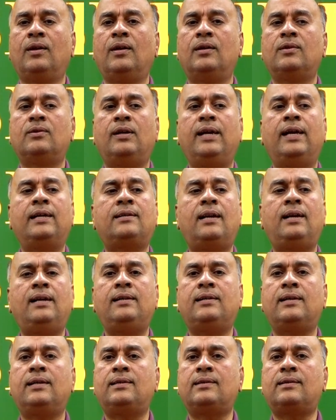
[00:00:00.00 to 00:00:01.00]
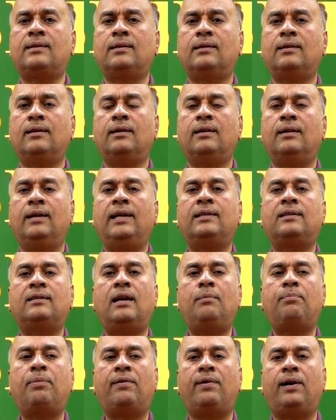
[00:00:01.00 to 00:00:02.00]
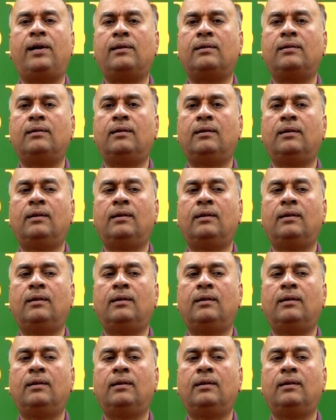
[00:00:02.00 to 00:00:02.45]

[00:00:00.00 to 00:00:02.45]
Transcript: So, national interest, national power,